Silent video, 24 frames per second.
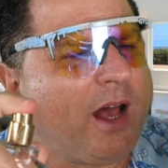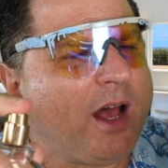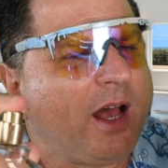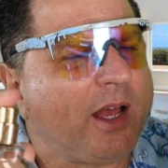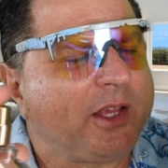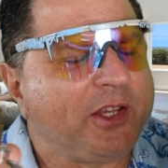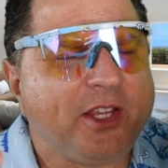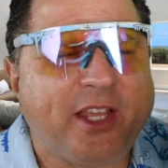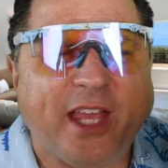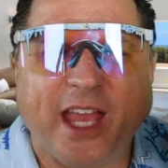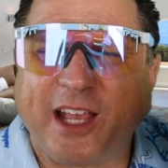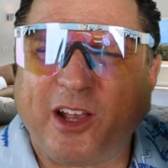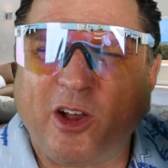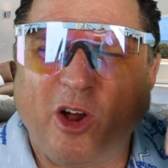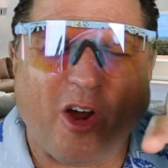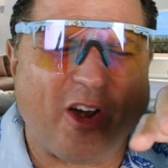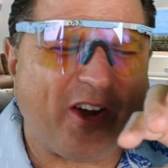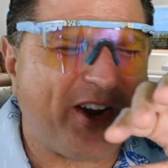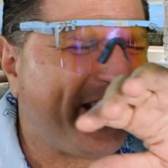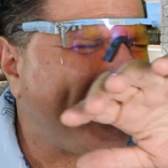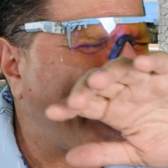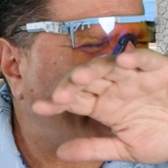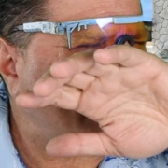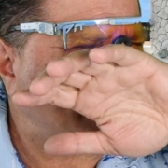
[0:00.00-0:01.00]
You get
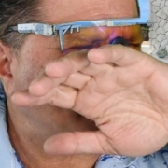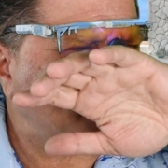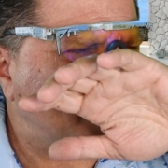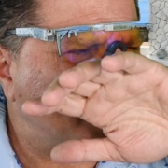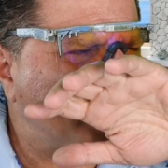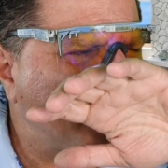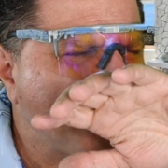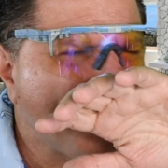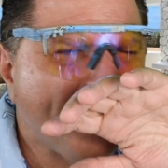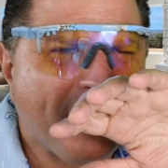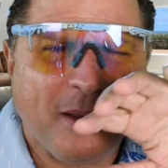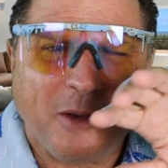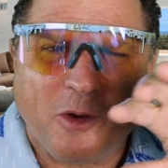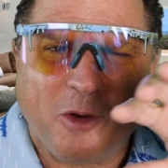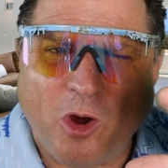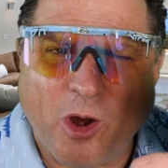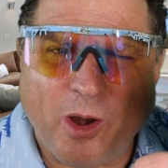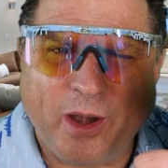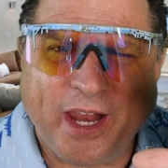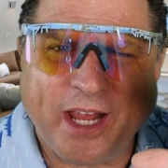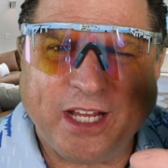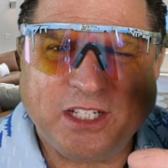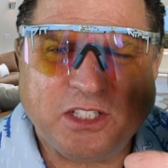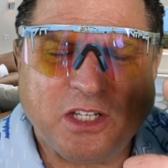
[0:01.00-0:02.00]
carnation.
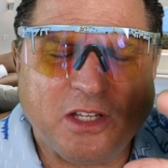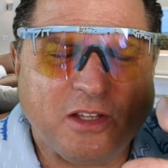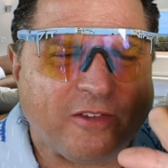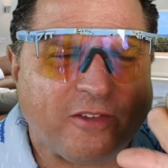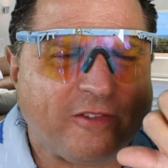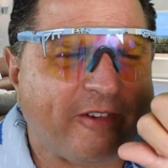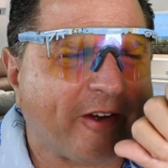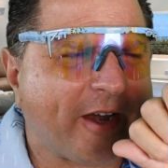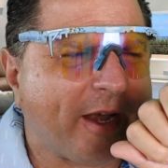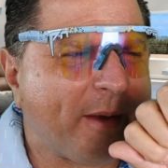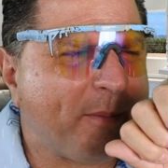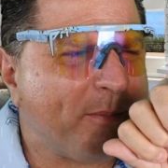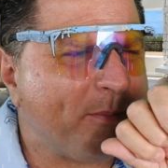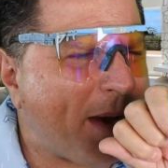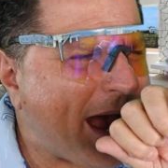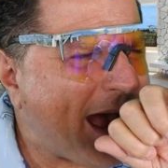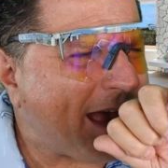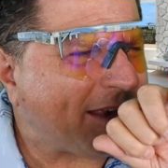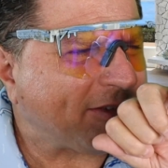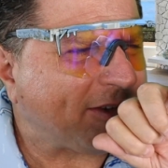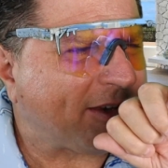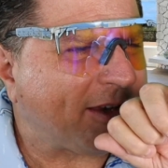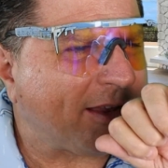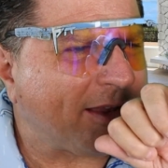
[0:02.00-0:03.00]
Carnation is very
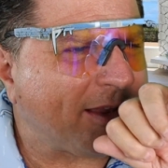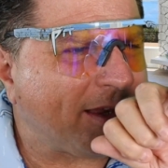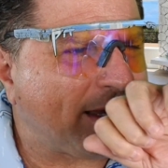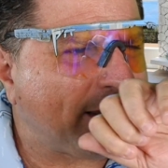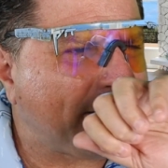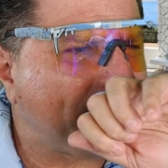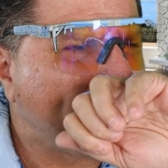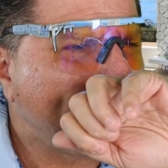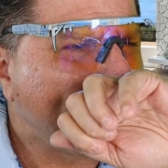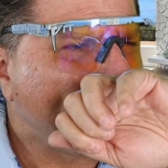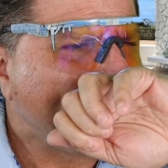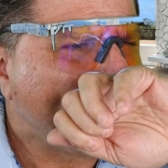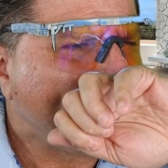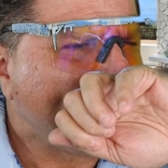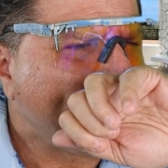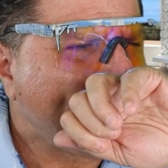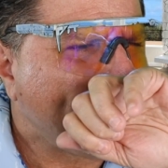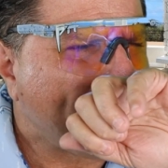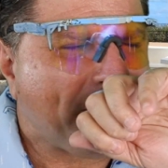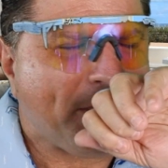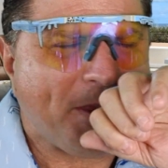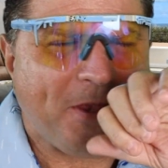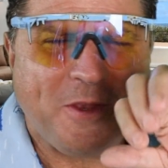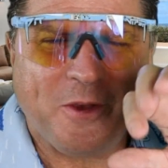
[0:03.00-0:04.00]
masculine.
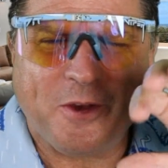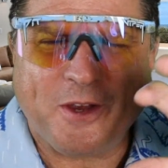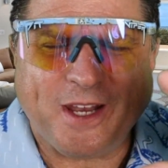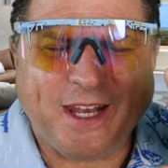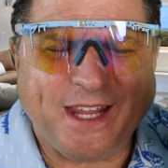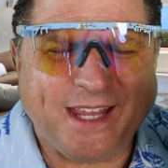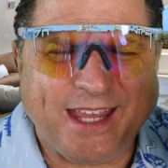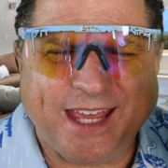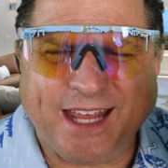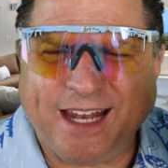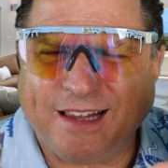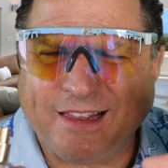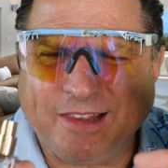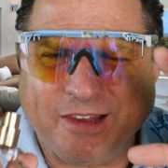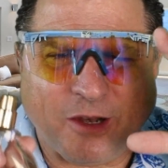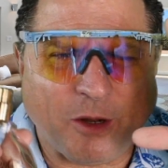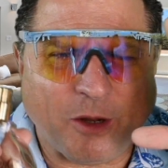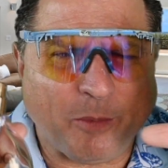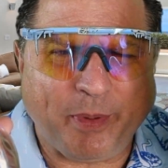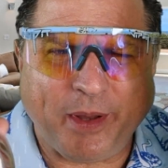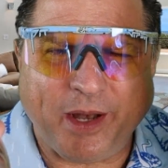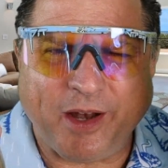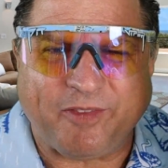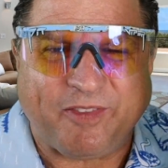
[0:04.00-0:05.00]
You're going to get a little
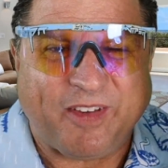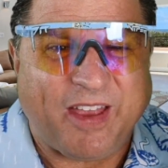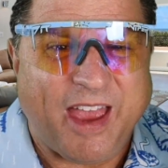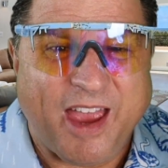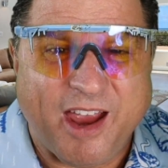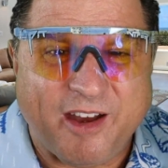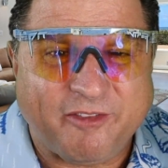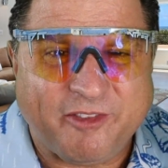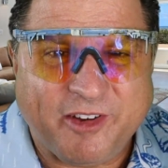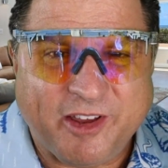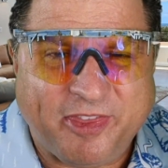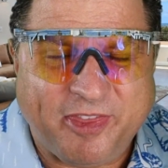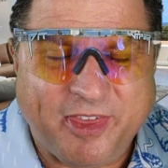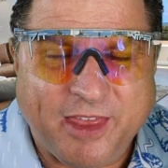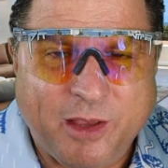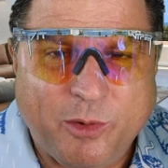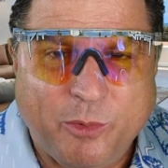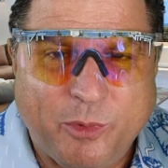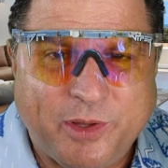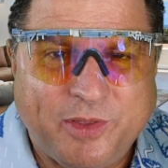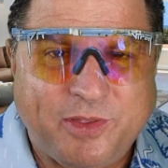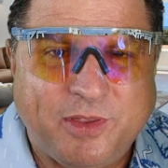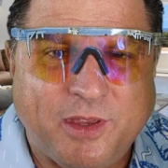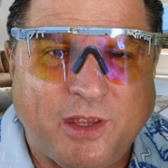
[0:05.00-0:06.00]
bit of everything
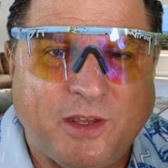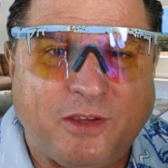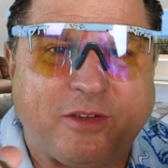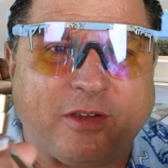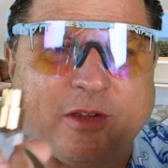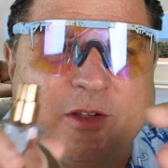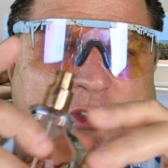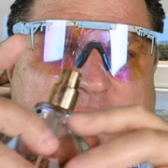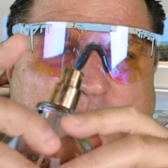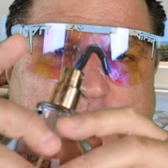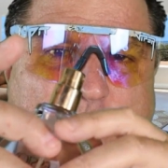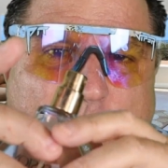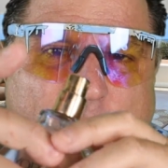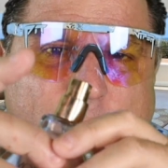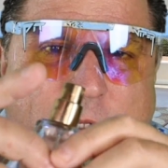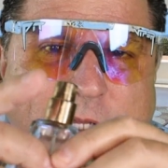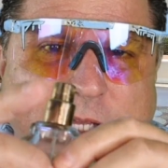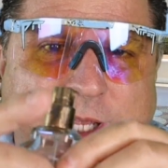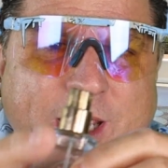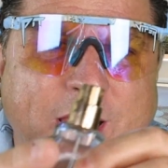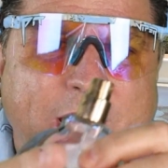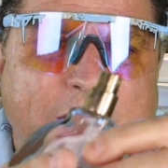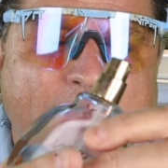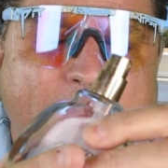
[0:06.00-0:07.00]
with this, truly,
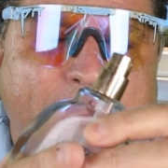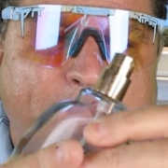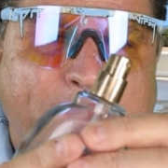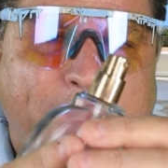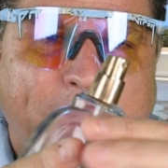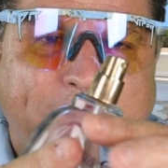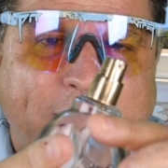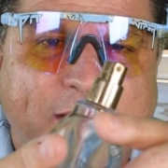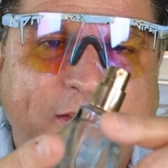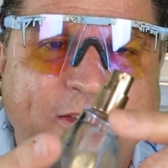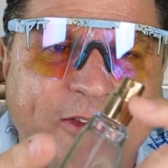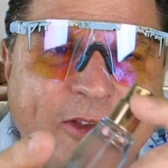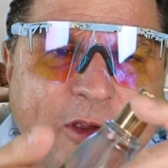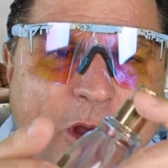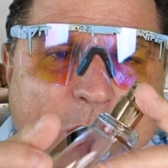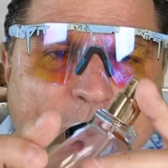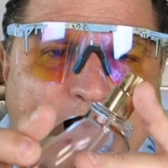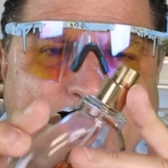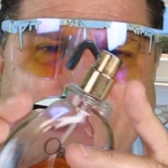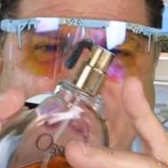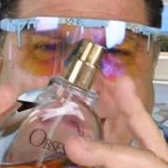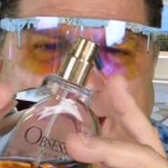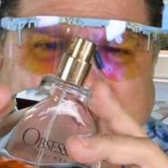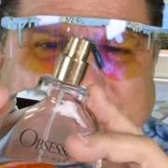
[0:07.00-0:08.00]
but it's known
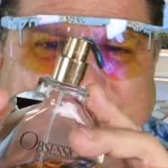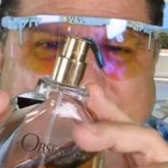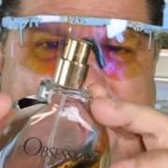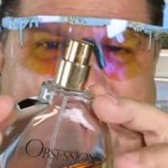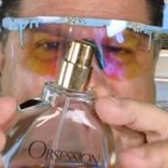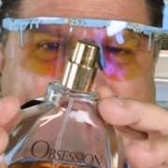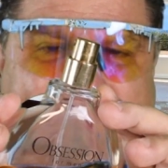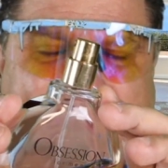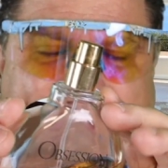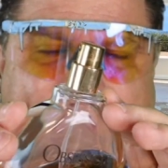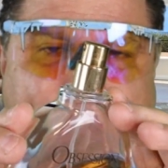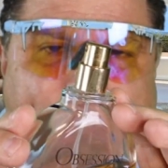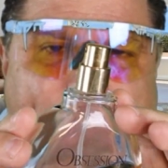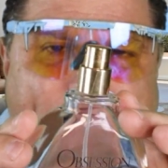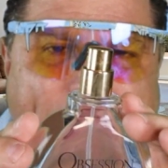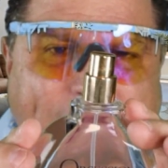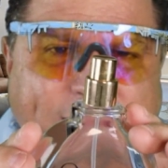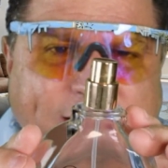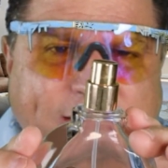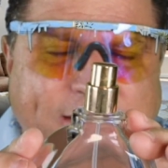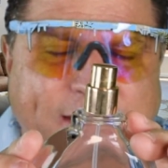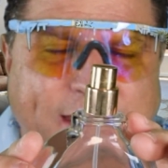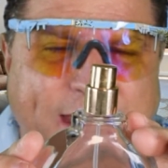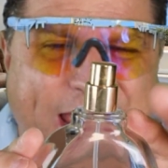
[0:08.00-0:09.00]
as a
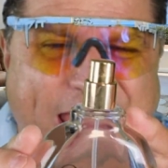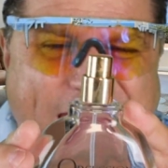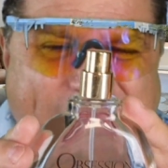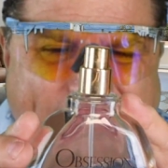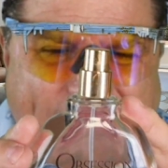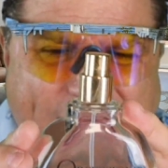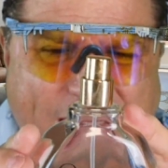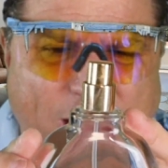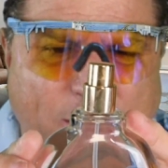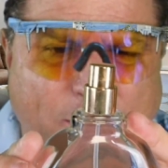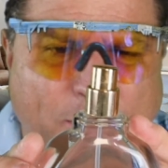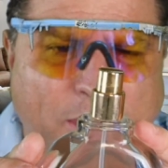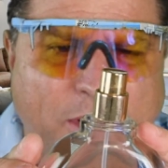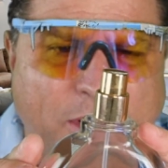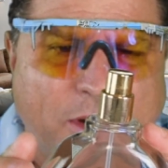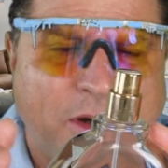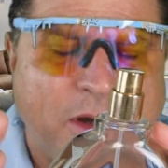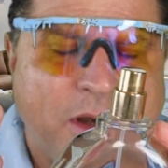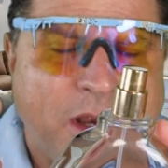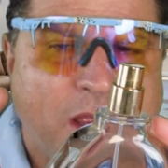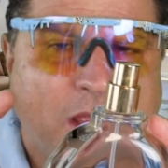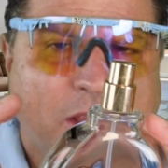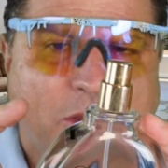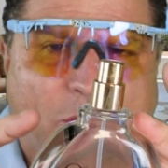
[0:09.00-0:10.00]
spicy amber.
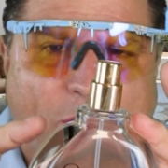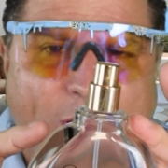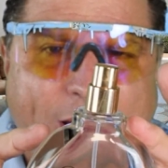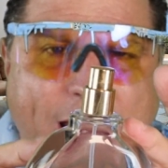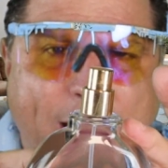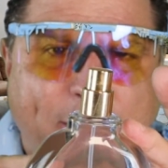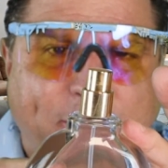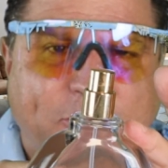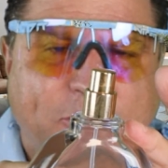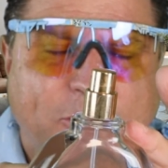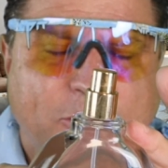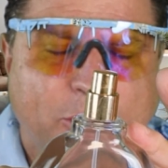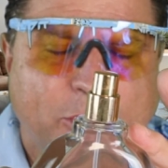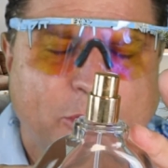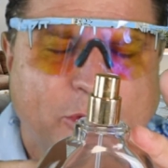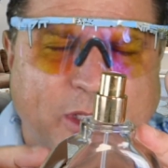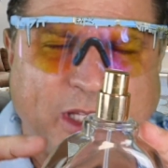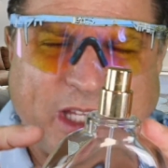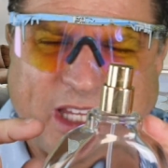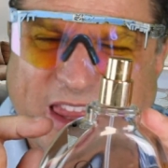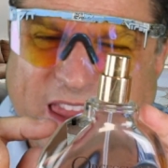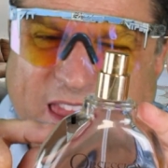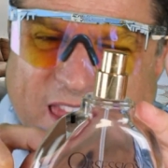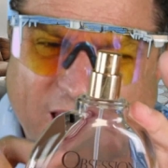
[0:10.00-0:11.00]
You'll absolutely
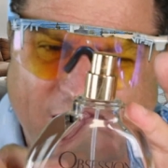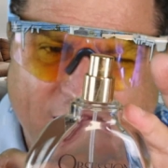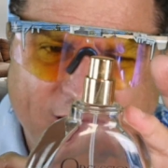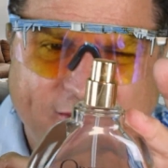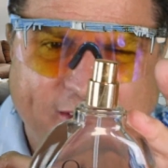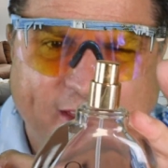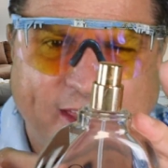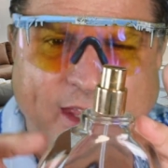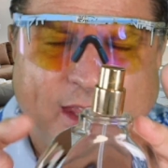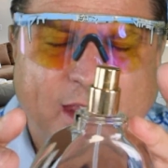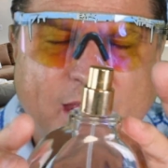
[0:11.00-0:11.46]
love it.